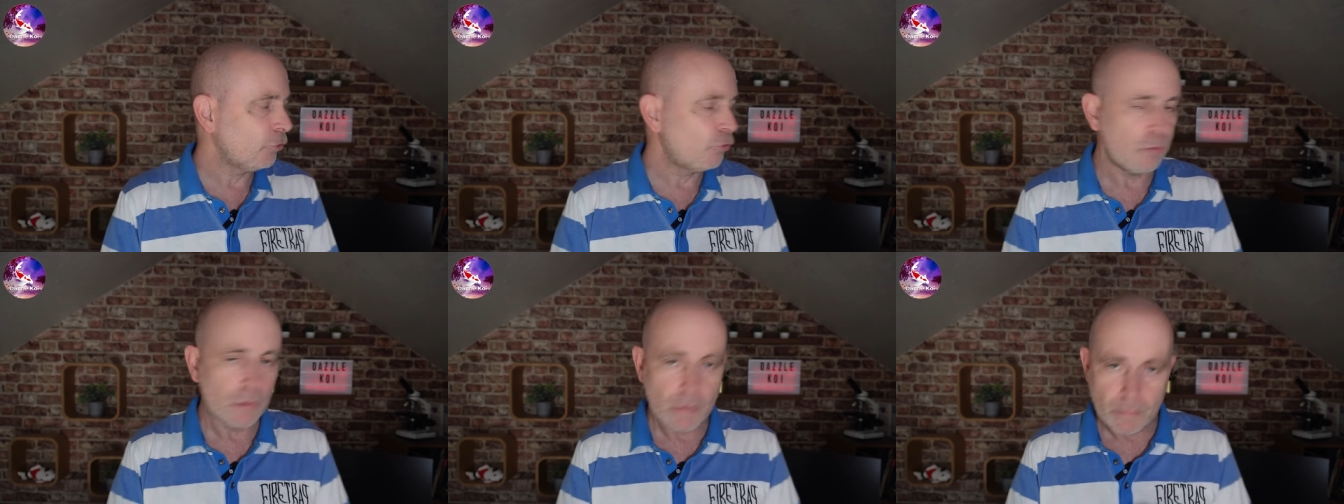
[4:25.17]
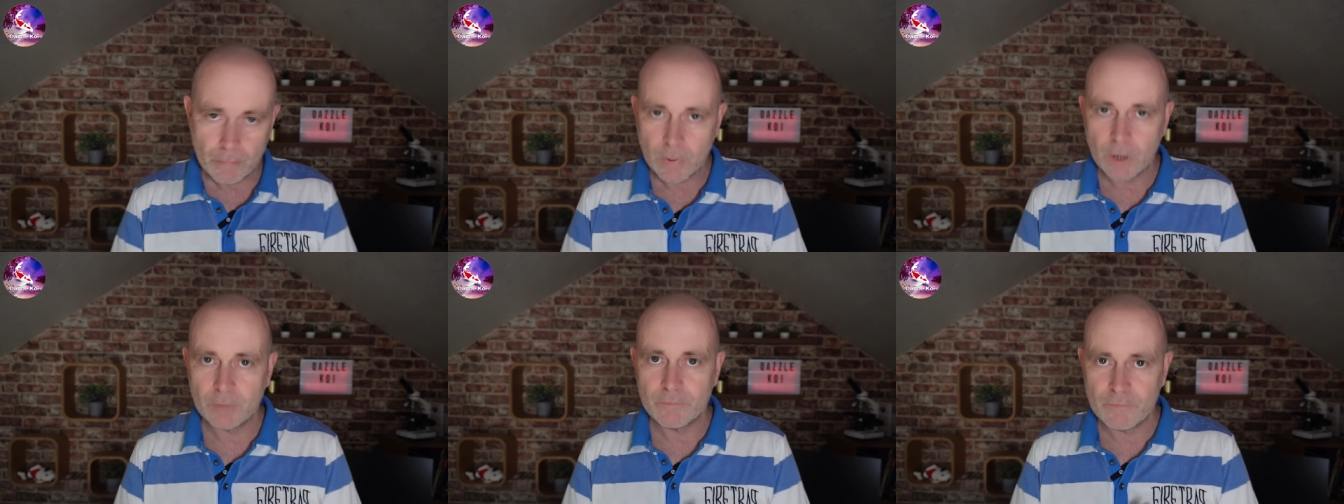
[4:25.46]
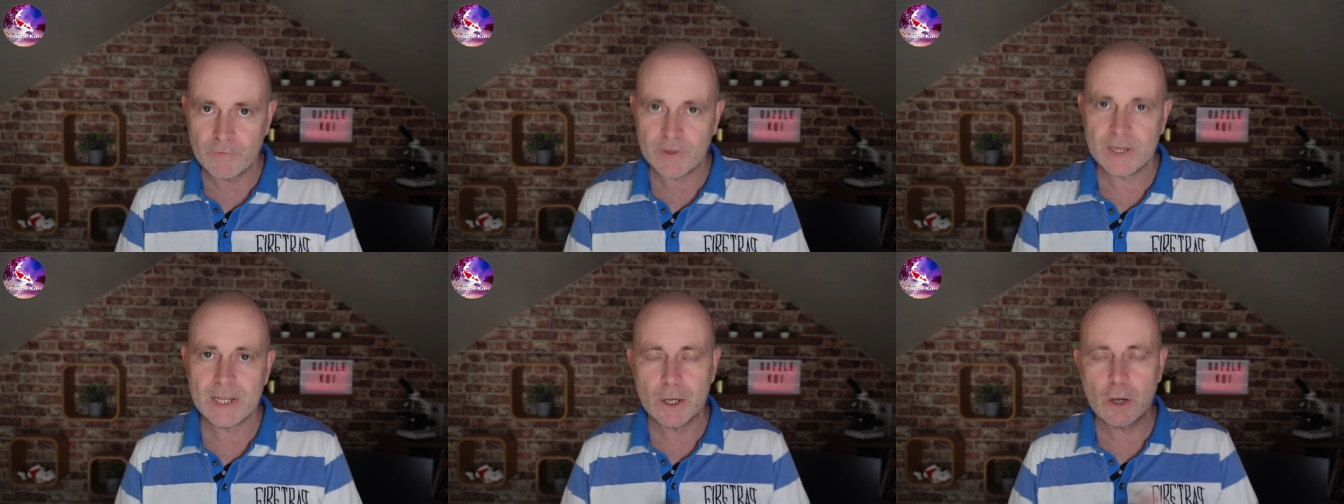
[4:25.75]
drum
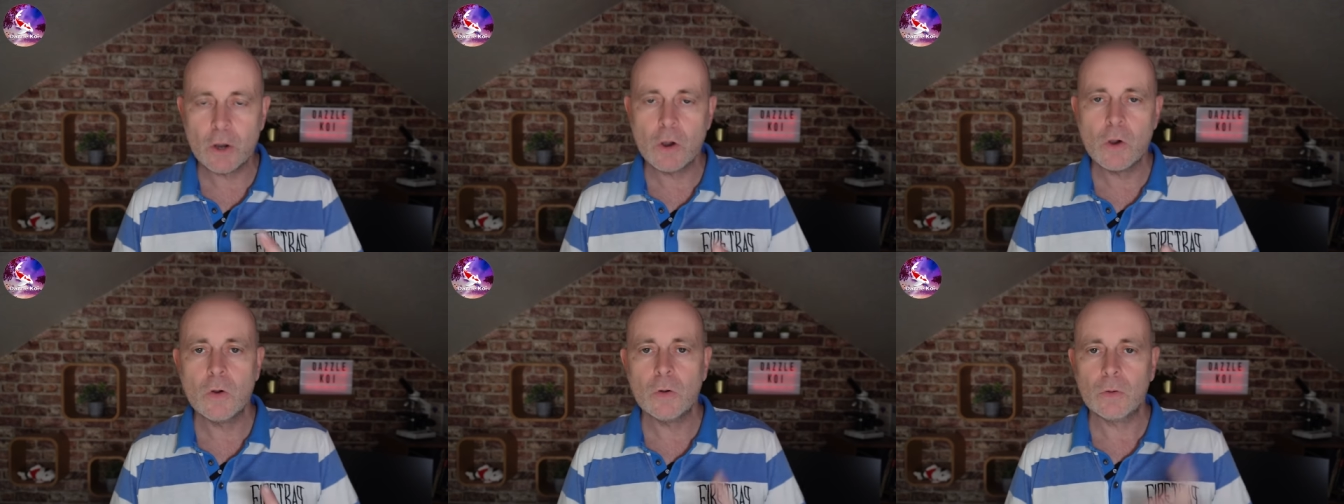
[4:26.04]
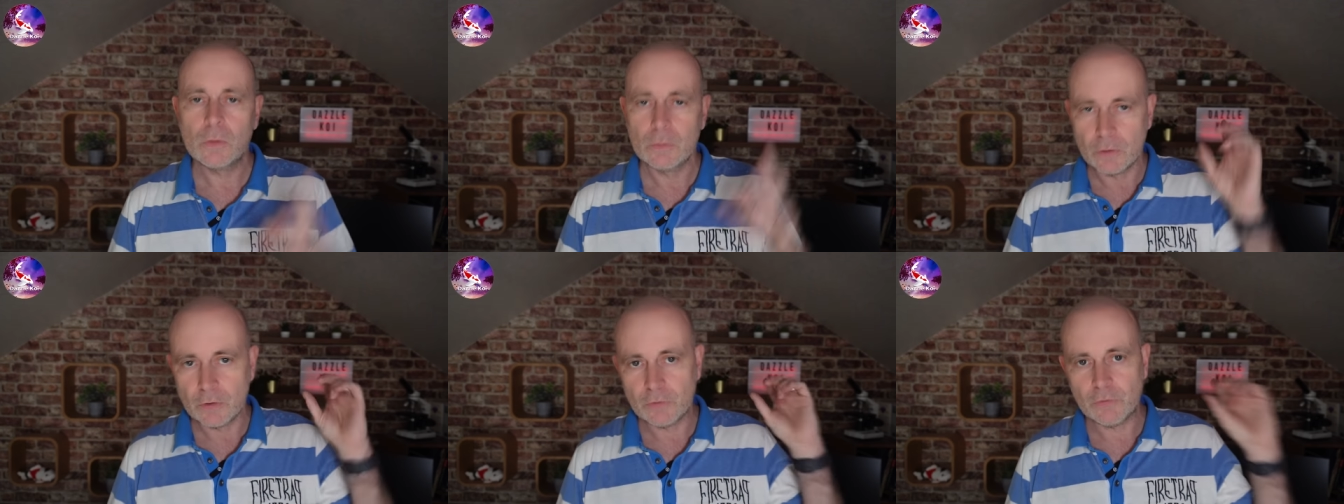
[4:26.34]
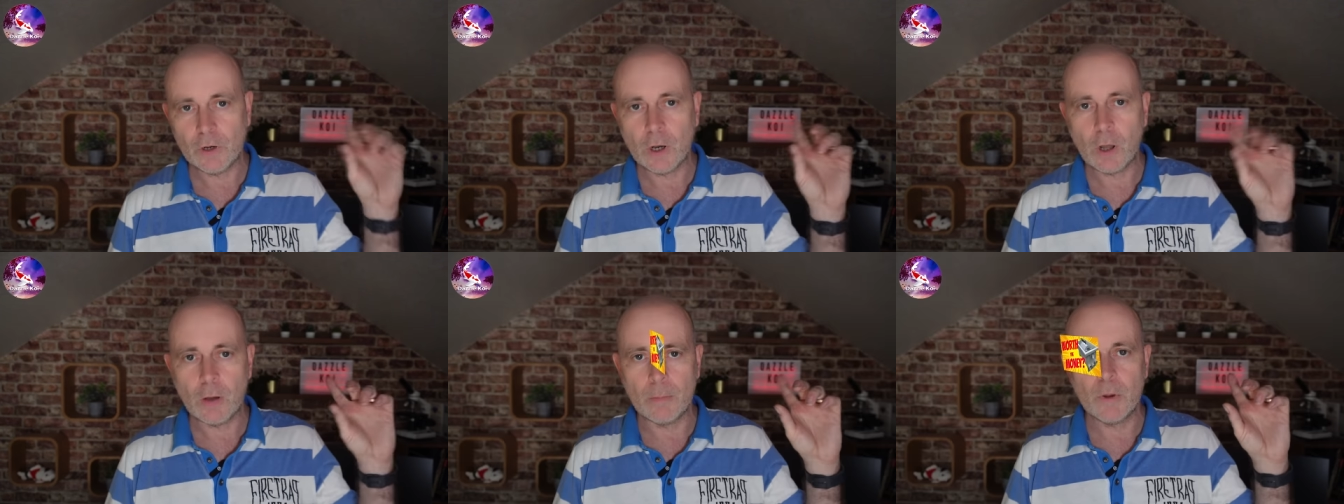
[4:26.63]
video,
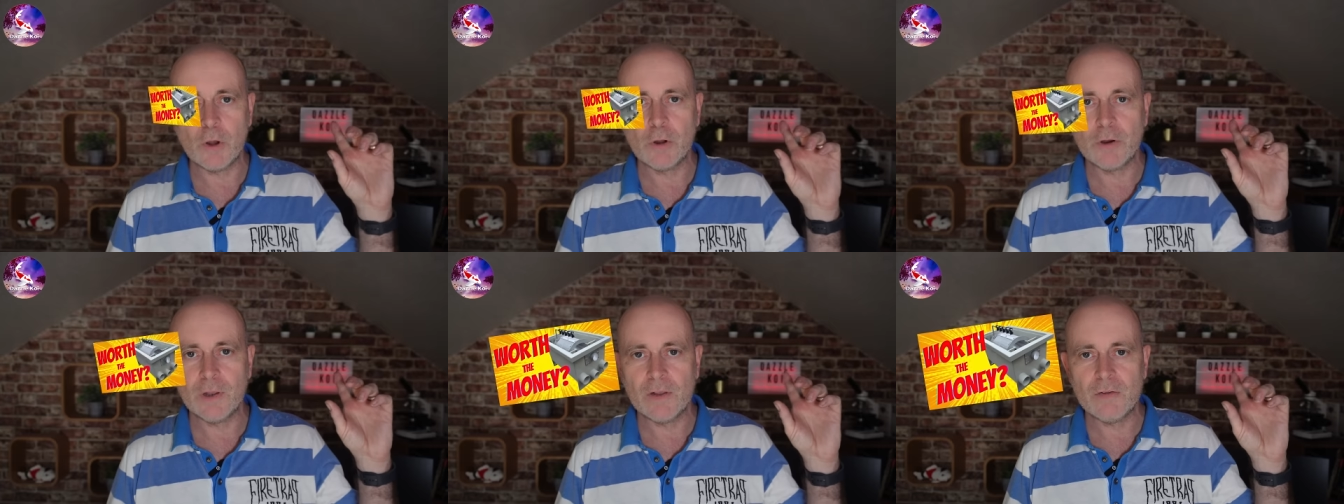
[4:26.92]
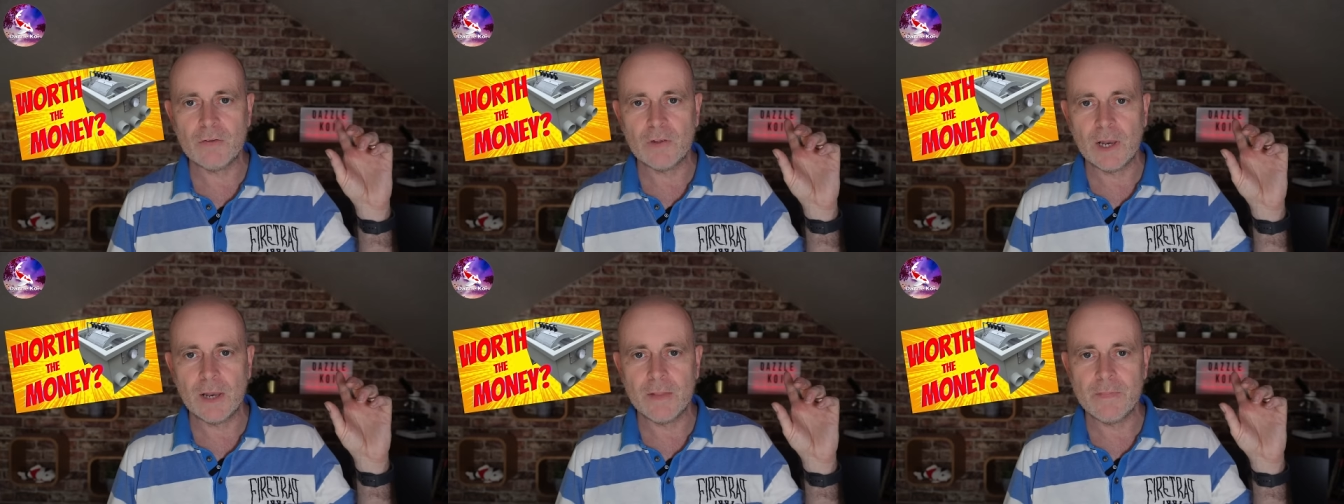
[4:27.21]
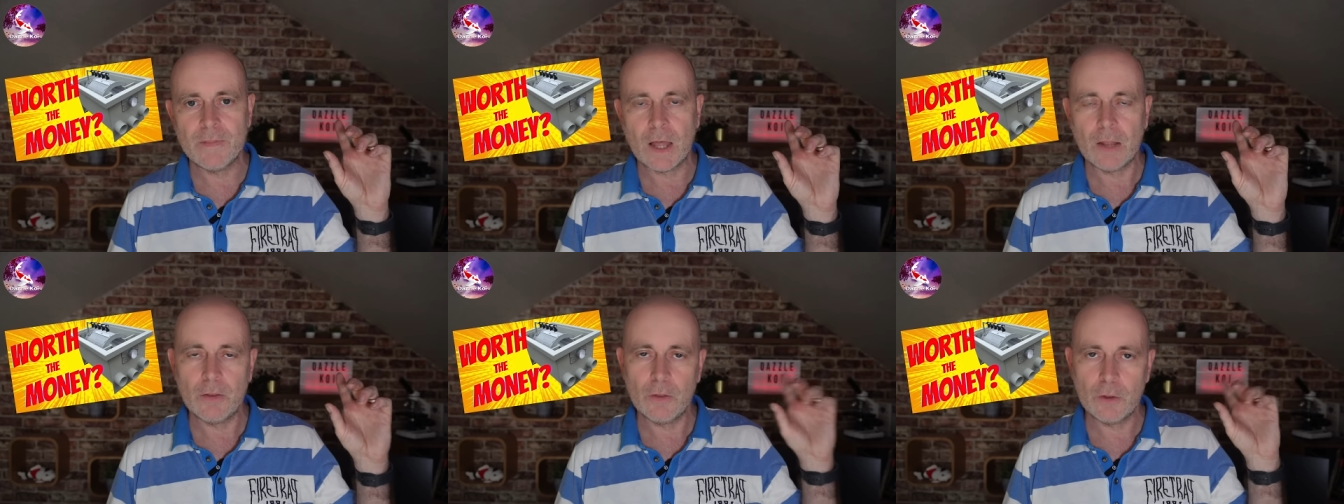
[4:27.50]
there's a lot more detail
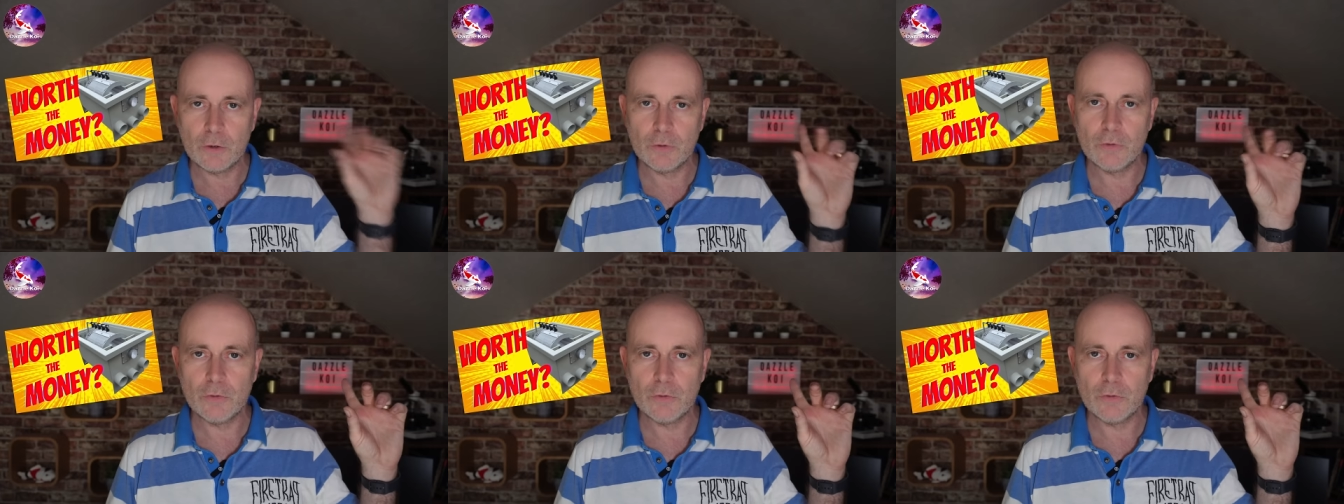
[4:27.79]
in that there.